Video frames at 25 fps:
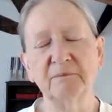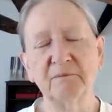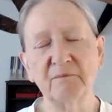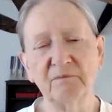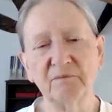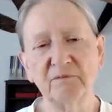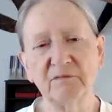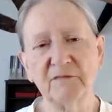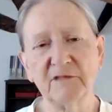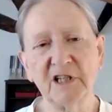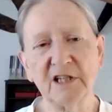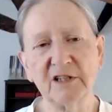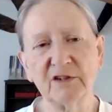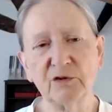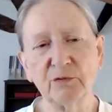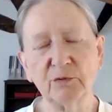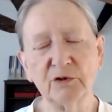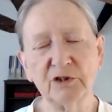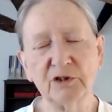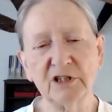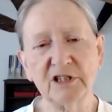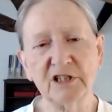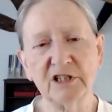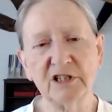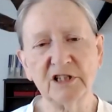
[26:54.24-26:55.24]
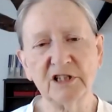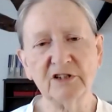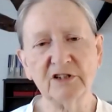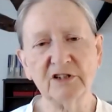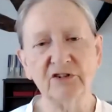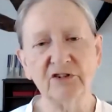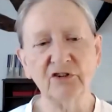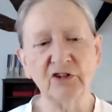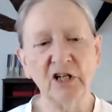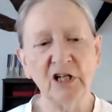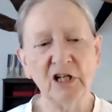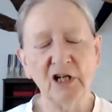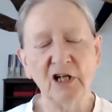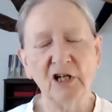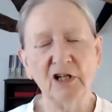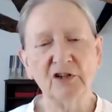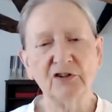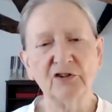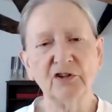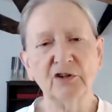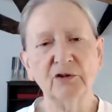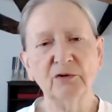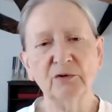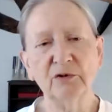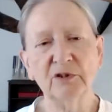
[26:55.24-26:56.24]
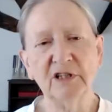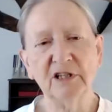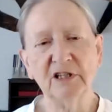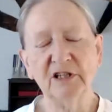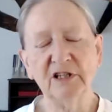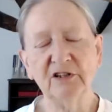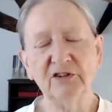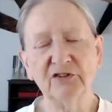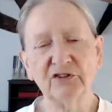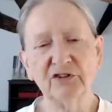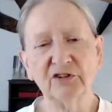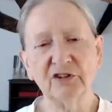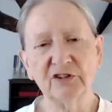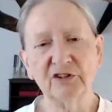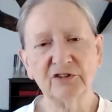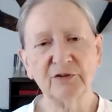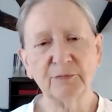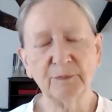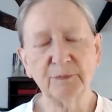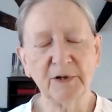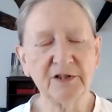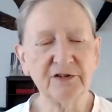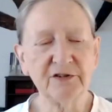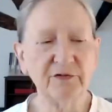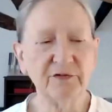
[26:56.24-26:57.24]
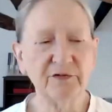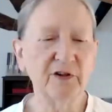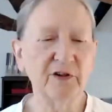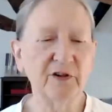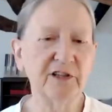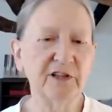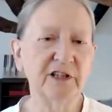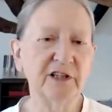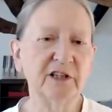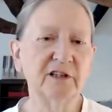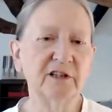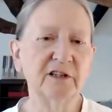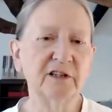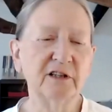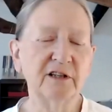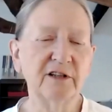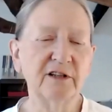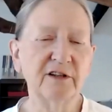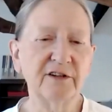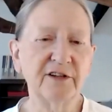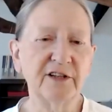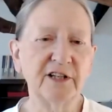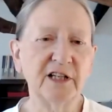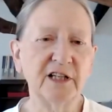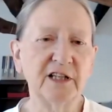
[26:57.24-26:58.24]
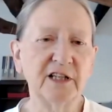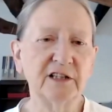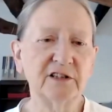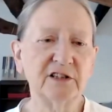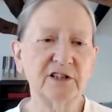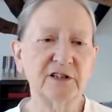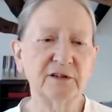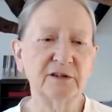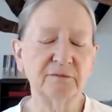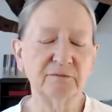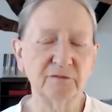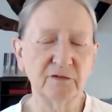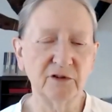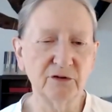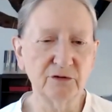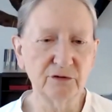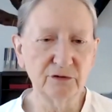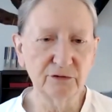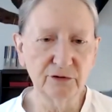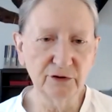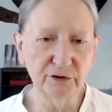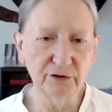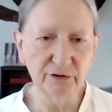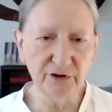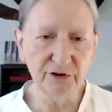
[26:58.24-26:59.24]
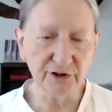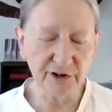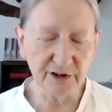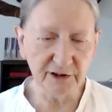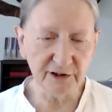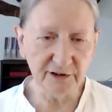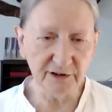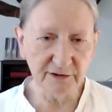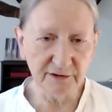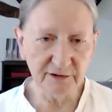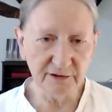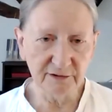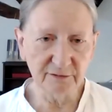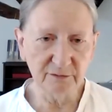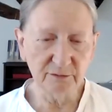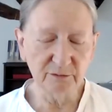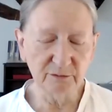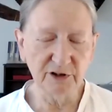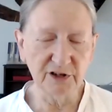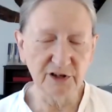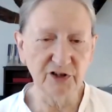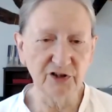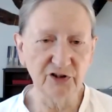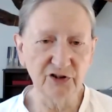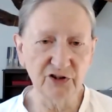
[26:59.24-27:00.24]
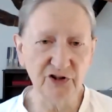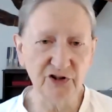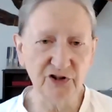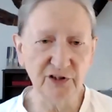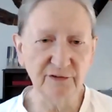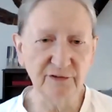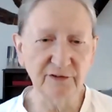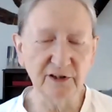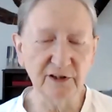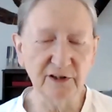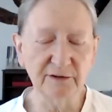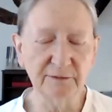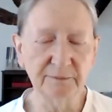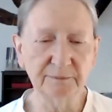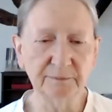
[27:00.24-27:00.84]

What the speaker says: that's what it is. So he's specifying that Rudra, which is Shiva,